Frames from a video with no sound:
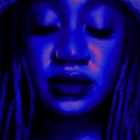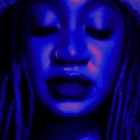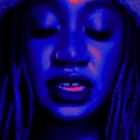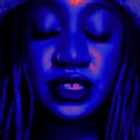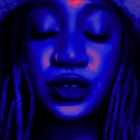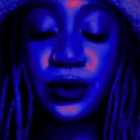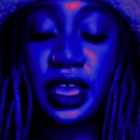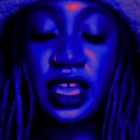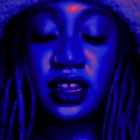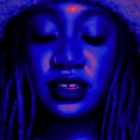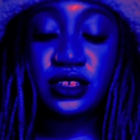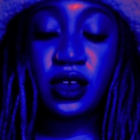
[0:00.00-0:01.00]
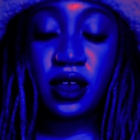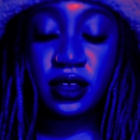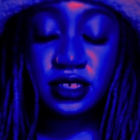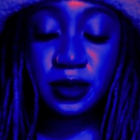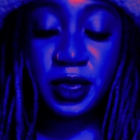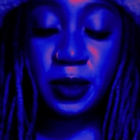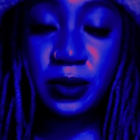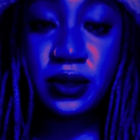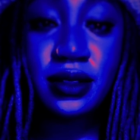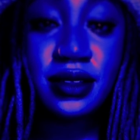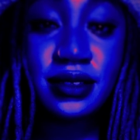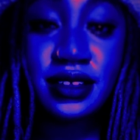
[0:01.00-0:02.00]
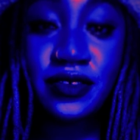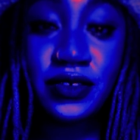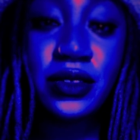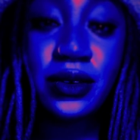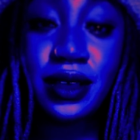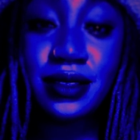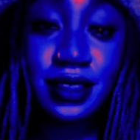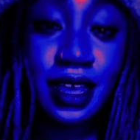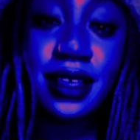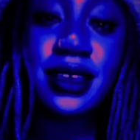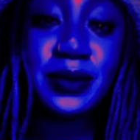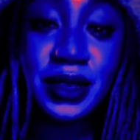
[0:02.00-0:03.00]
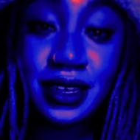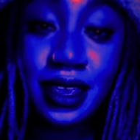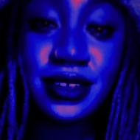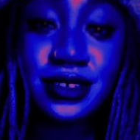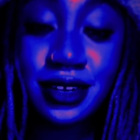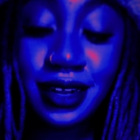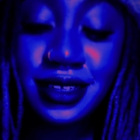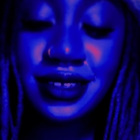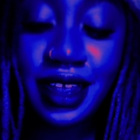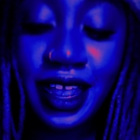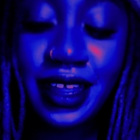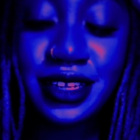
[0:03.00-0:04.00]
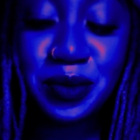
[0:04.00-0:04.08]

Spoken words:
It's okay to talk to people, even though that can be dangerous, right?